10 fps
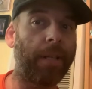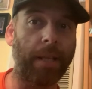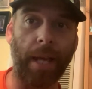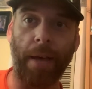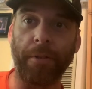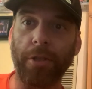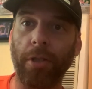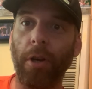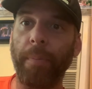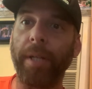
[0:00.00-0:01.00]
that they have to
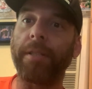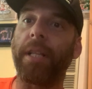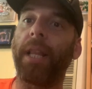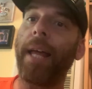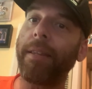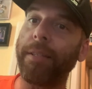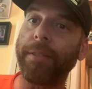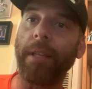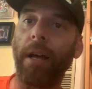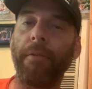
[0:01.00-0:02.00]
show because a lot of this
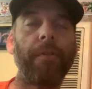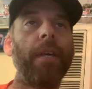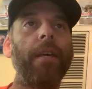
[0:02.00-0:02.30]
stuff